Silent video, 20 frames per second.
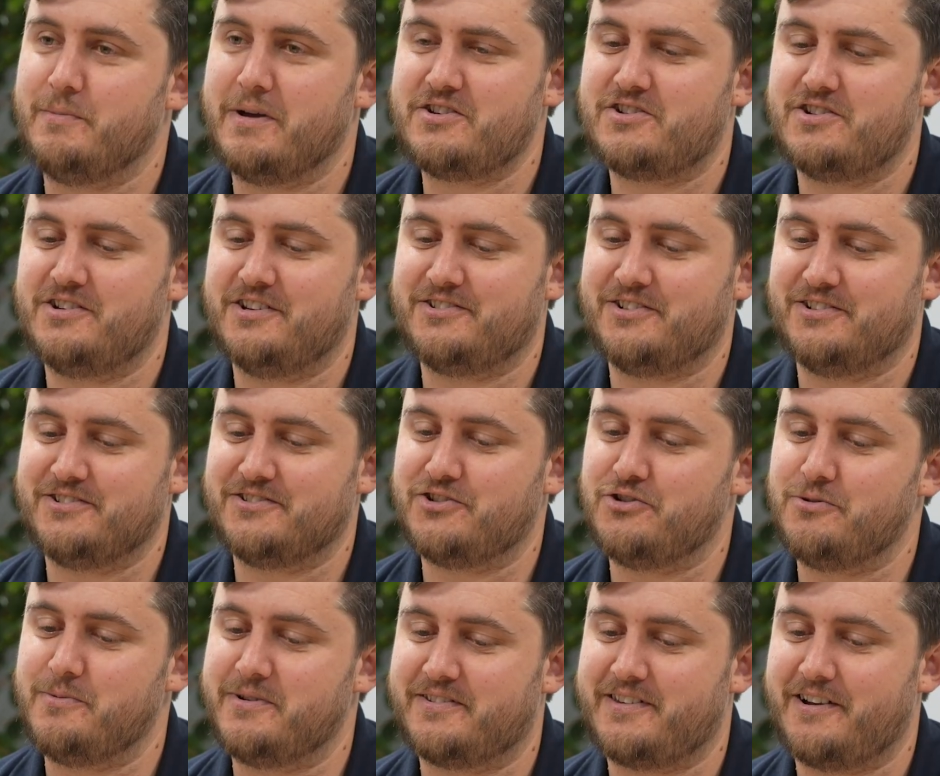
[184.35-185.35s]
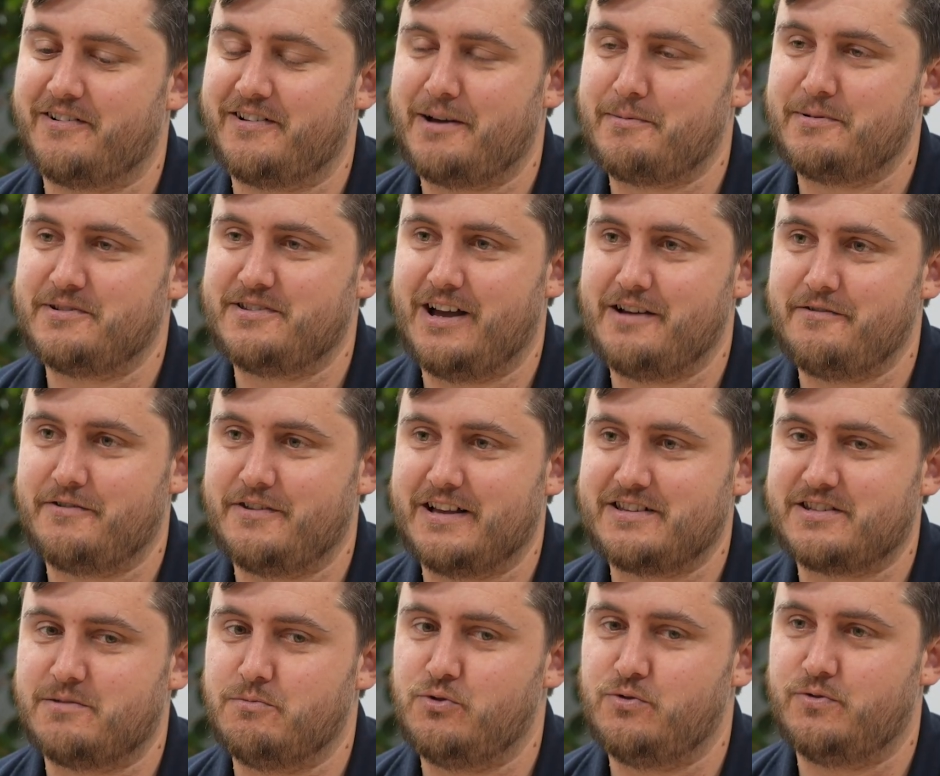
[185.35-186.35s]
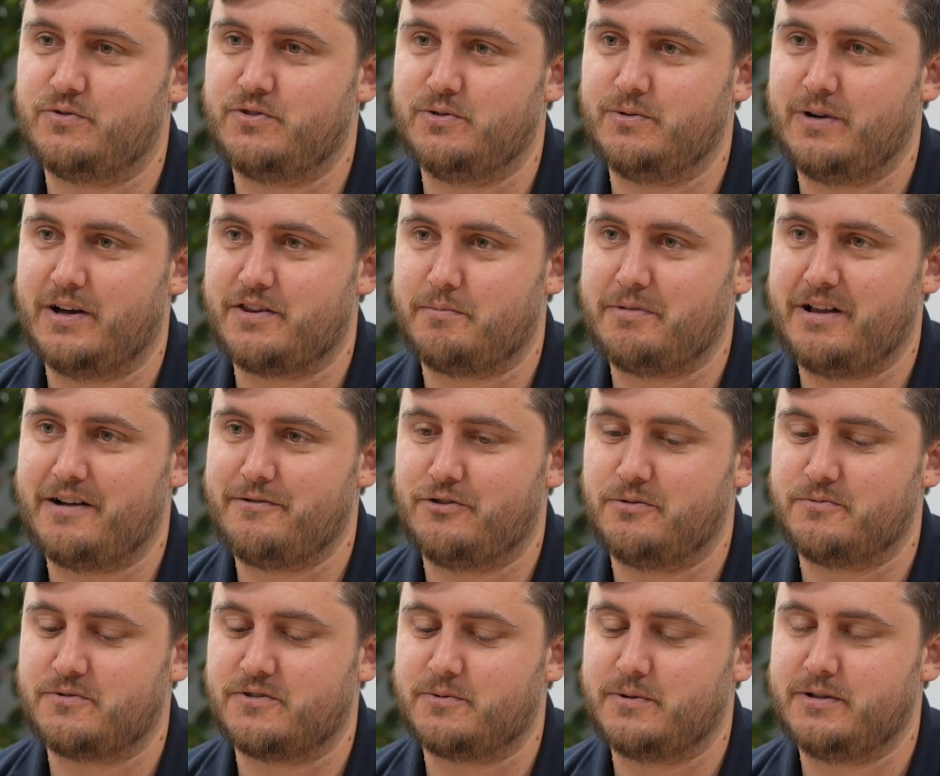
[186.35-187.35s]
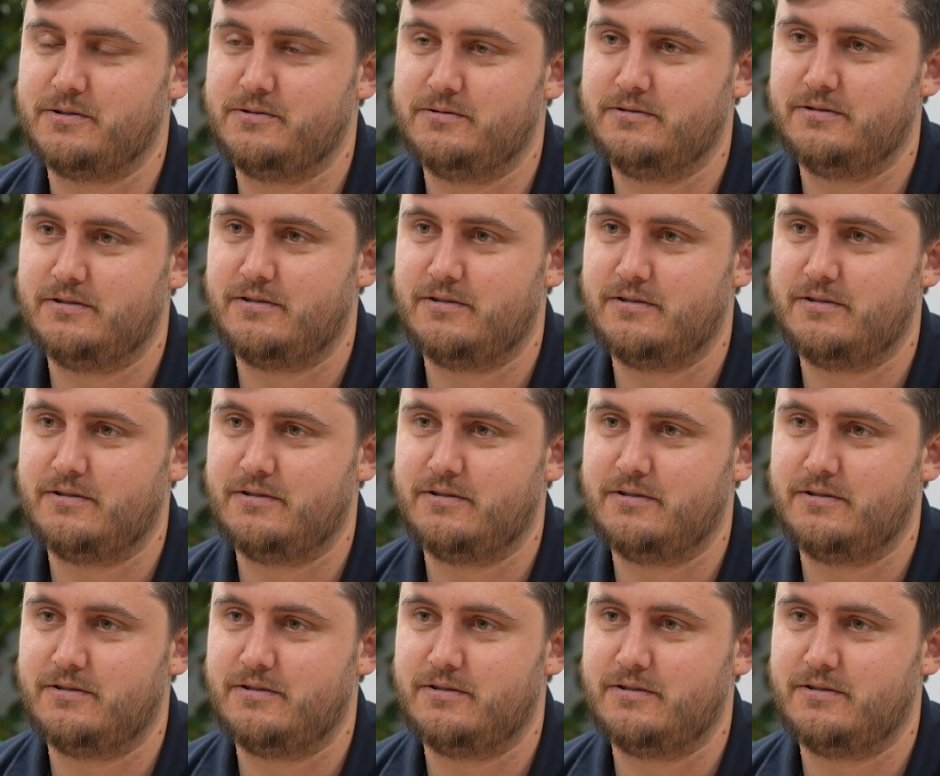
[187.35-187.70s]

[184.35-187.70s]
mentioned it's on Zoom. Is there an appetite for that to move to other platforms as well?